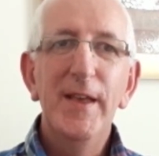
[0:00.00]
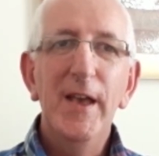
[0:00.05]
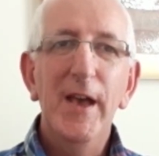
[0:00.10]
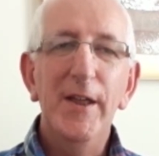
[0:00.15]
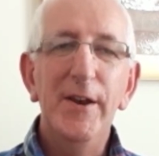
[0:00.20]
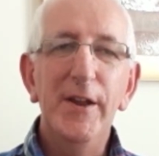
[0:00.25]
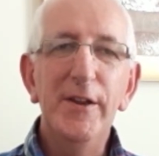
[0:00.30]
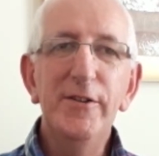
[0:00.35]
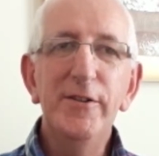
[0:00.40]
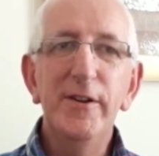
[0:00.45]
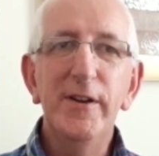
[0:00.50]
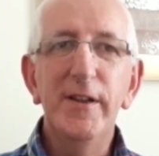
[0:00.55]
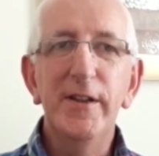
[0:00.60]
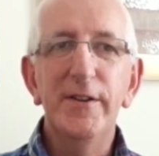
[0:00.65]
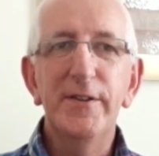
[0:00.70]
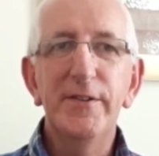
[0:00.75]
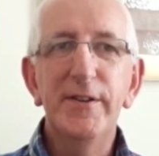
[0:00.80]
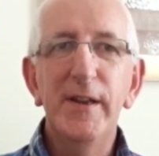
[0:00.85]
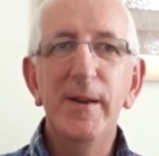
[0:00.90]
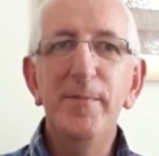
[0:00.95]
Initially
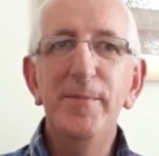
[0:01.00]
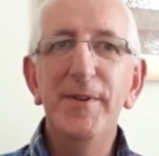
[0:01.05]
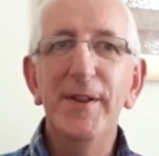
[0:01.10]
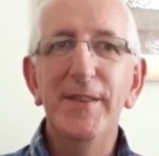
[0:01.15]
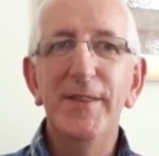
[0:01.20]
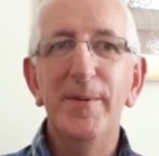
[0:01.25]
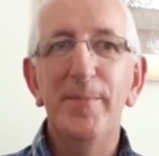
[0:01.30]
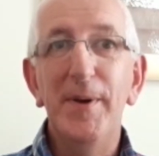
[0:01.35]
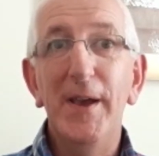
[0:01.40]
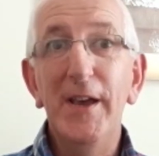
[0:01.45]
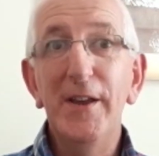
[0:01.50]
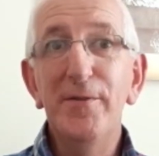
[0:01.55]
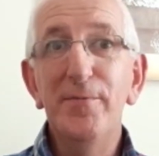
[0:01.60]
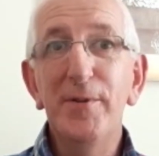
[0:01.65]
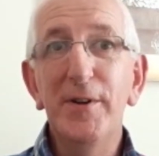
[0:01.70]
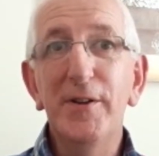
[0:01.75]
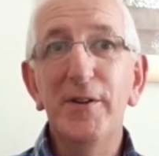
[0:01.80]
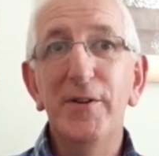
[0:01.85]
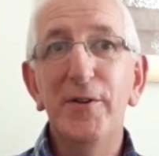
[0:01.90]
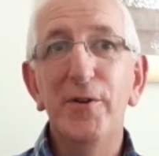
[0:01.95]
it seemed that the best
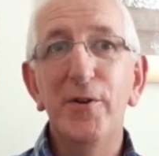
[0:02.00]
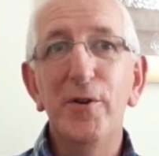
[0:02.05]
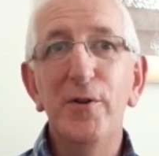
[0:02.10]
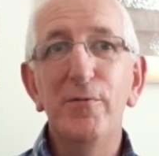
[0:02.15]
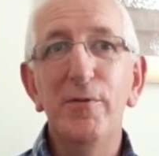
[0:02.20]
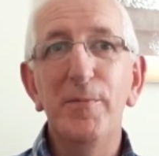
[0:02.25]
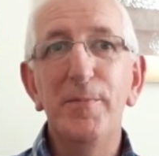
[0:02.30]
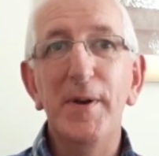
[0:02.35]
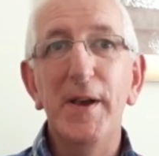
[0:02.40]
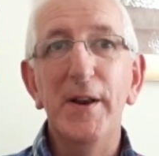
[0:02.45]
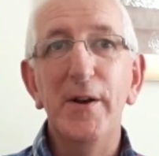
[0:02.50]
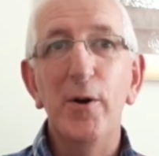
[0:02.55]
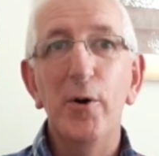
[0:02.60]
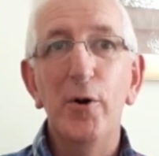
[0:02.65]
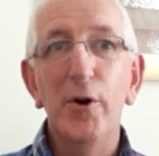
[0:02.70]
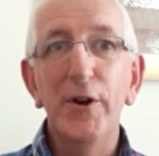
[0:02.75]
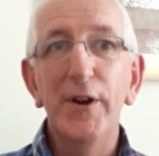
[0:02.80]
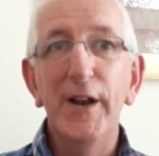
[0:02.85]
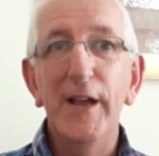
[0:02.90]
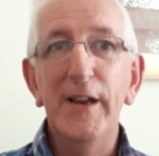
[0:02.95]
we could do would be an
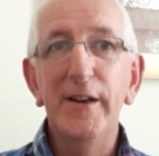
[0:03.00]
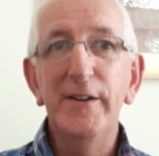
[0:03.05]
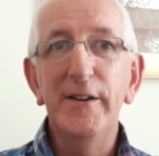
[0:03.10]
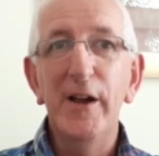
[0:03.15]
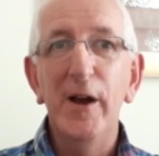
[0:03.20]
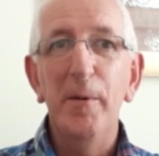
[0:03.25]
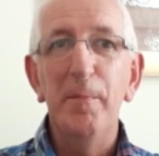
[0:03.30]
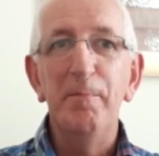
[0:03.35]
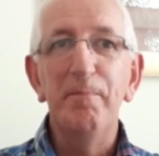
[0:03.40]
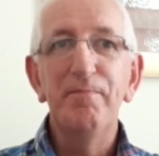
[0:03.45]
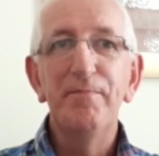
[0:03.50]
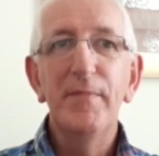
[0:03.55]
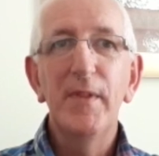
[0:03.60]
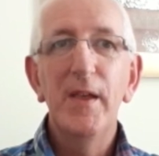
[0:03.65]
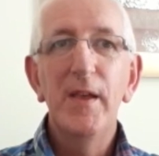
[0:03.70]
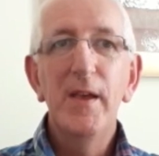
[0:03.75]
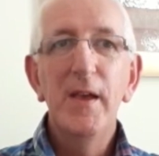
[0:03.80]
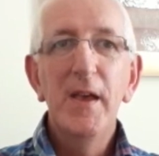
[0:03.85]
online camp.